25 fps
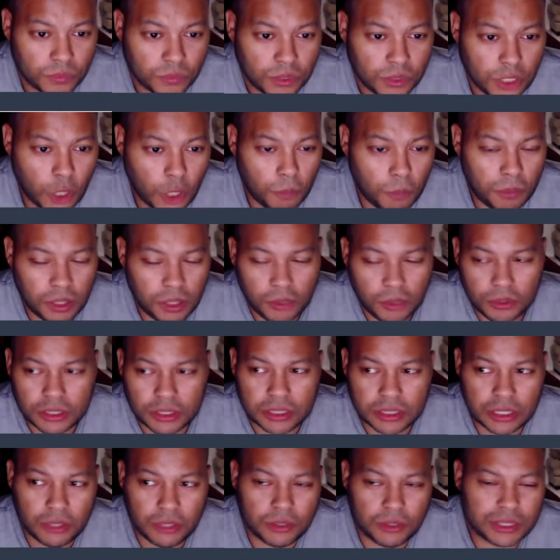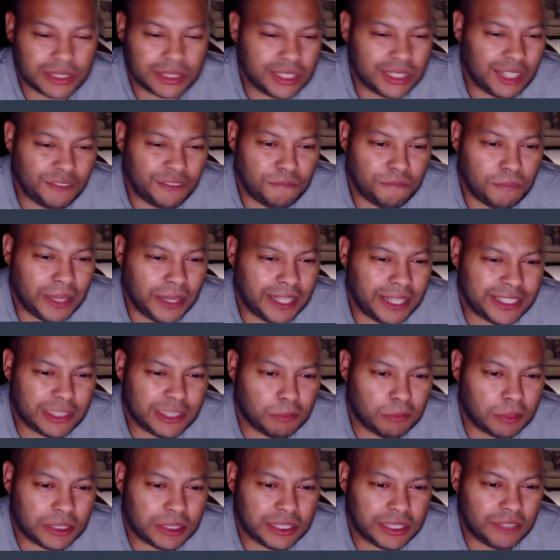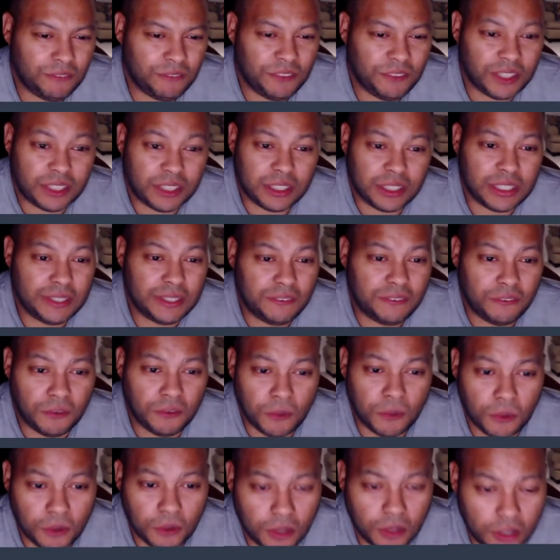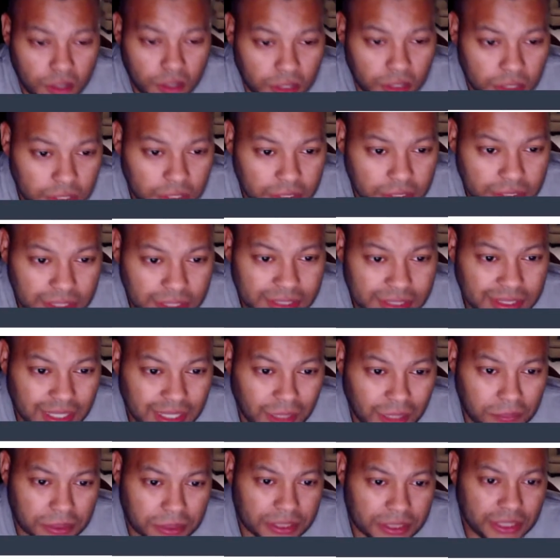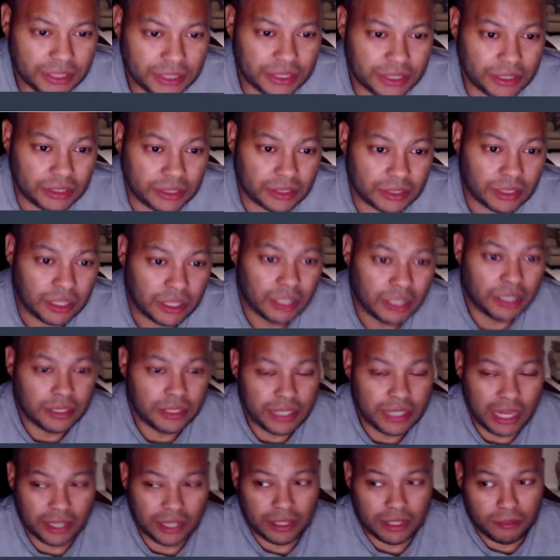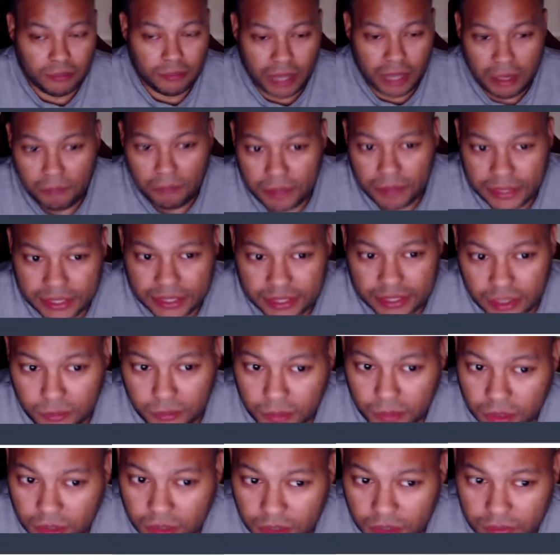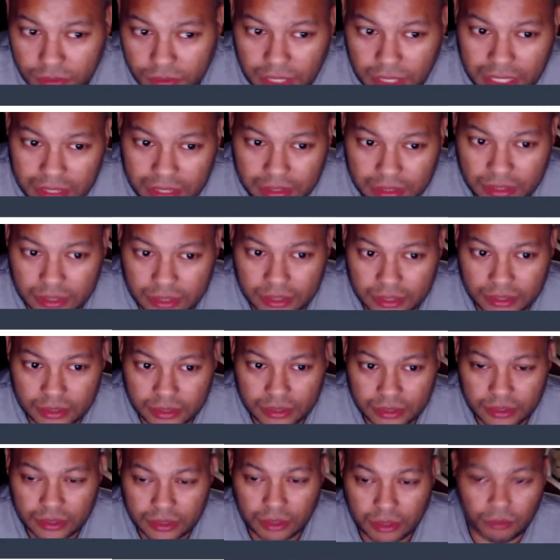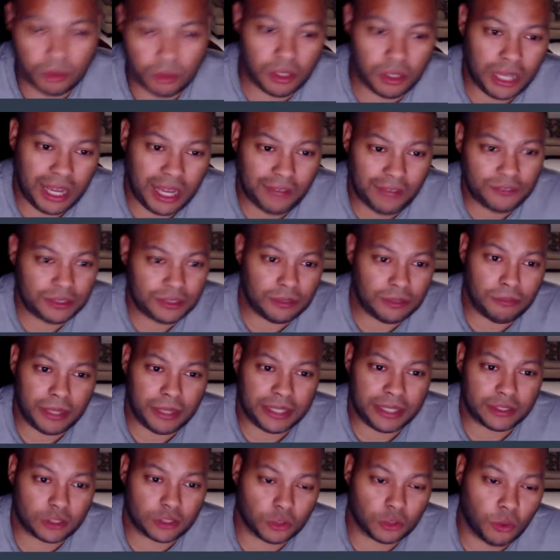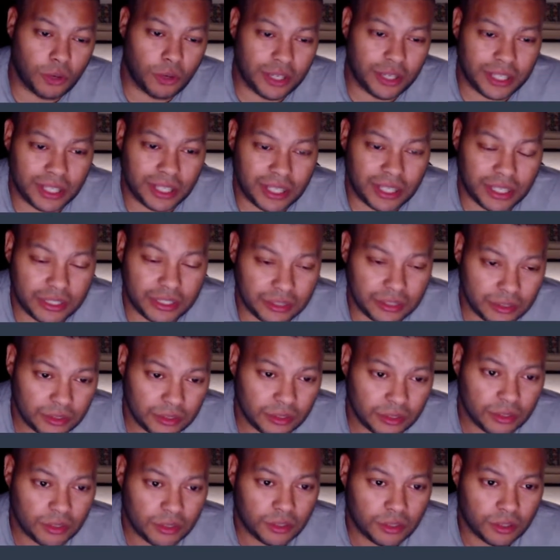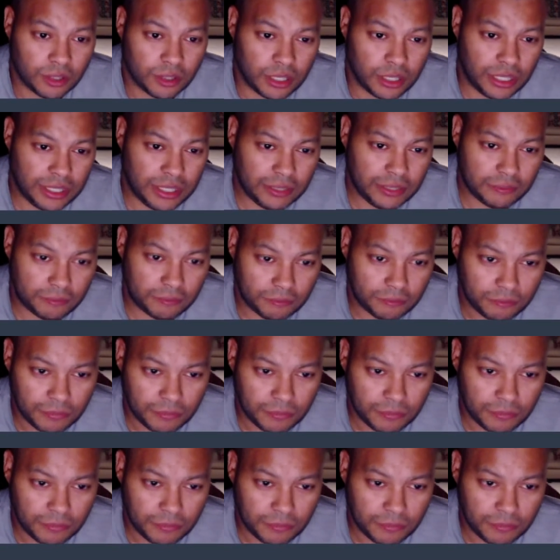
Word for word: Nope. It was it was stuff made specifically for this competition. Now, there might be similar events that we'll have in the main storyline, right?